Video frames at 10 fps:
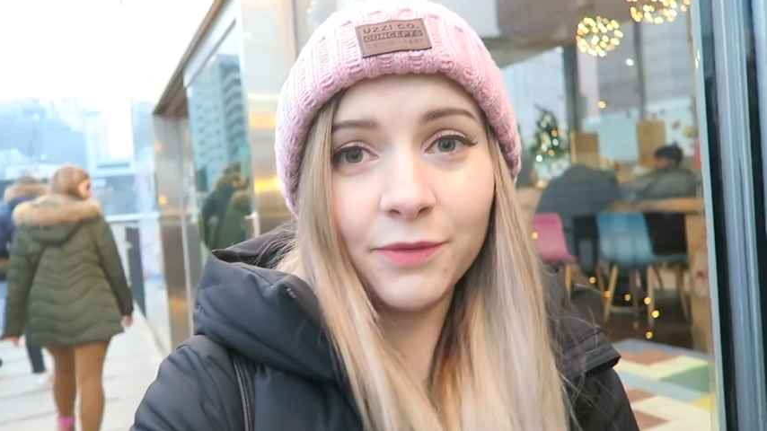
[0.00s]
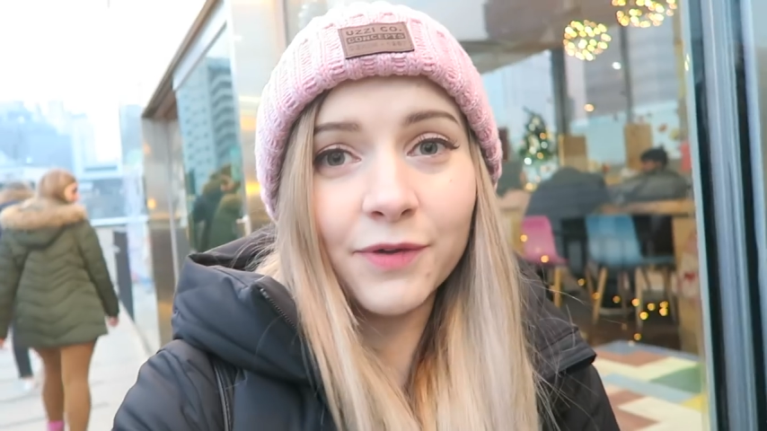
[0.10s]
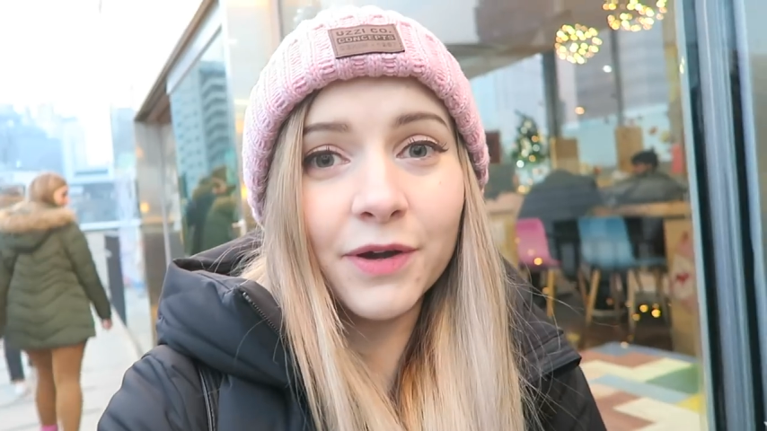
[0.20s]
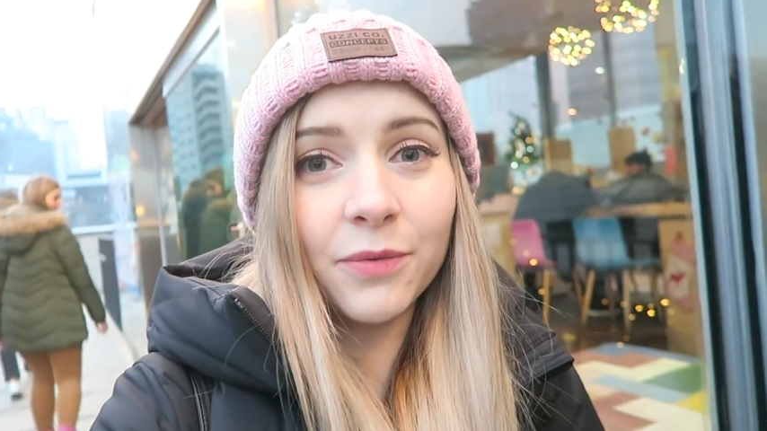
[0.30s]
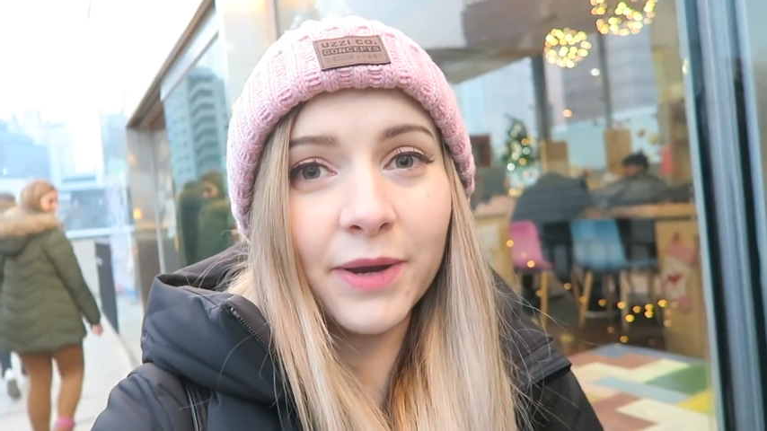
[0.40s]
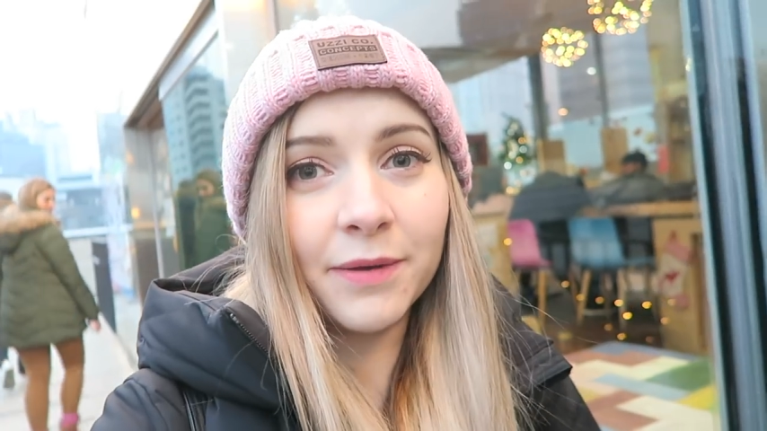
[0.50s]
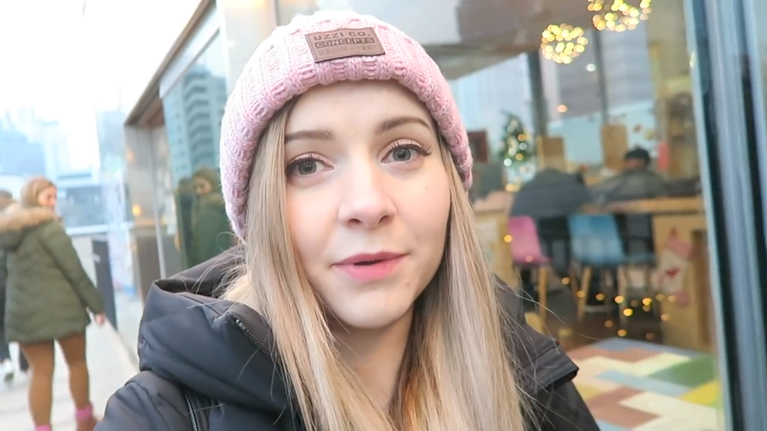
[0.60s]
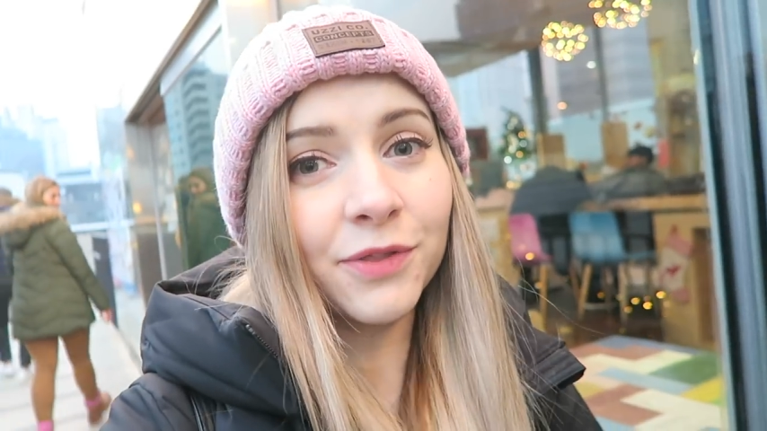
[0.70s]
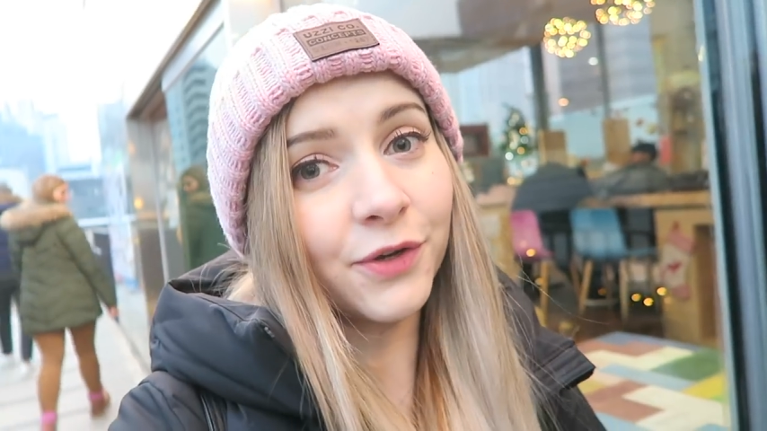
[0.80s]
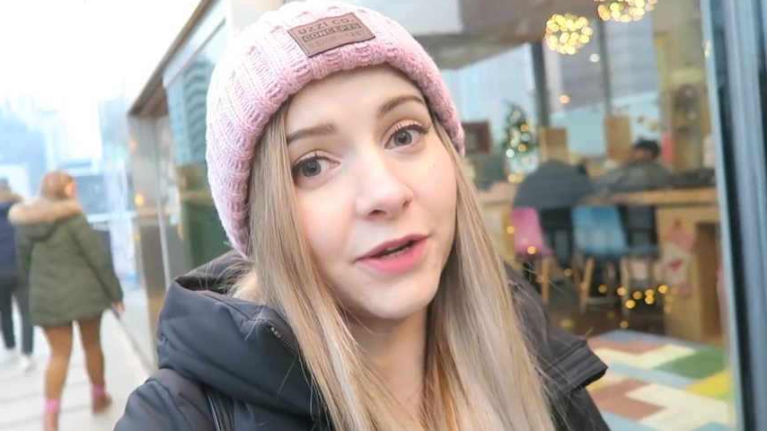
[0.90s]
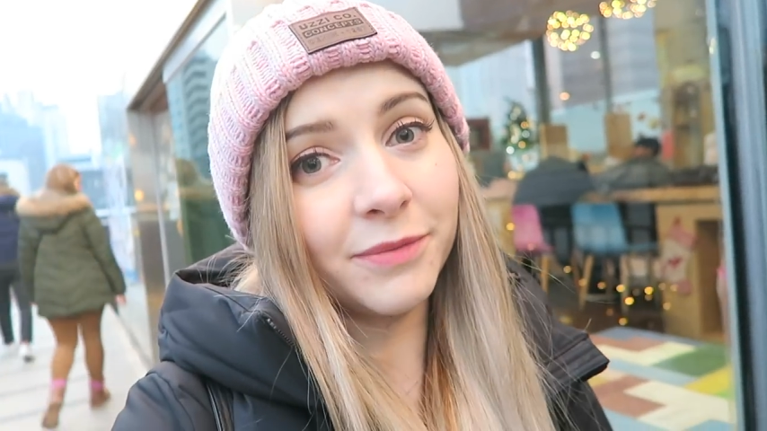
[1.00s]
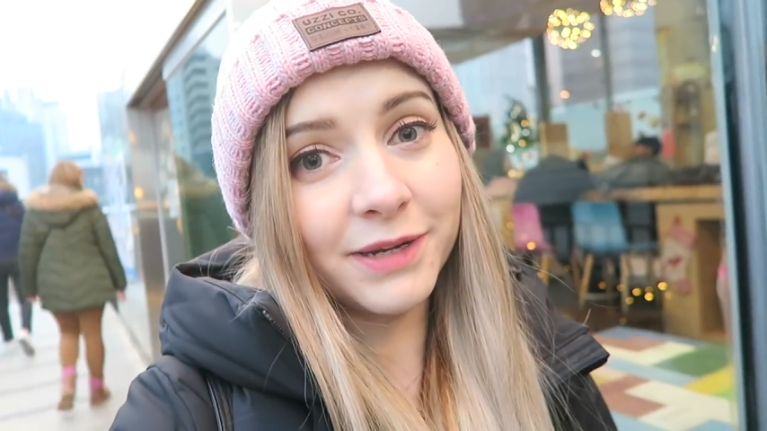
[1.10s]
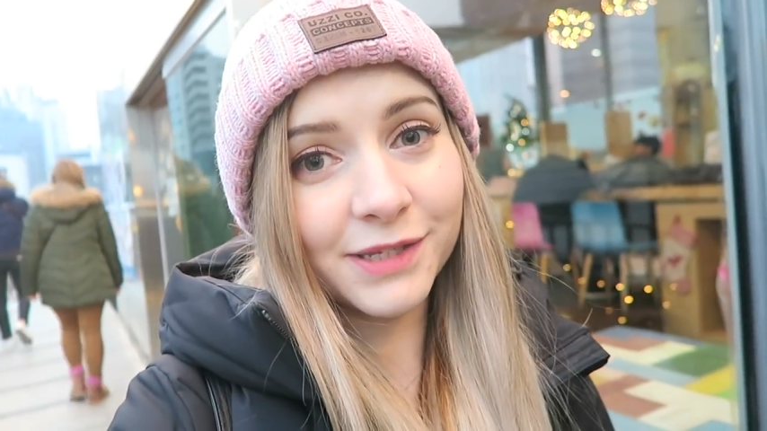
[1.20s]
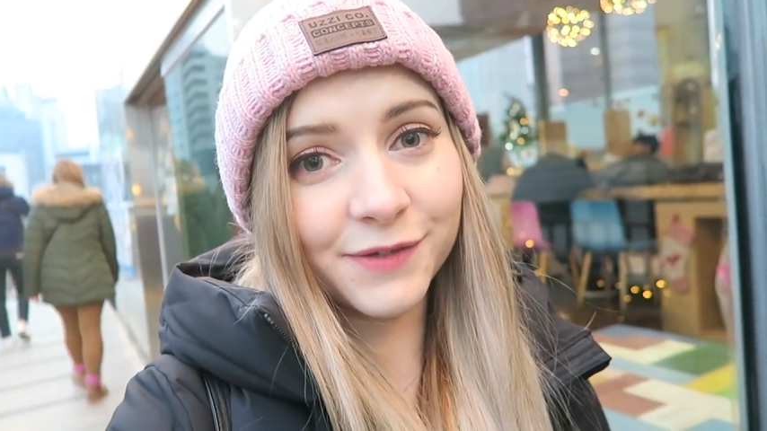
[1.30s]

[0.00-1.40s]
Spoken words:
We've got to wait about 30 minutes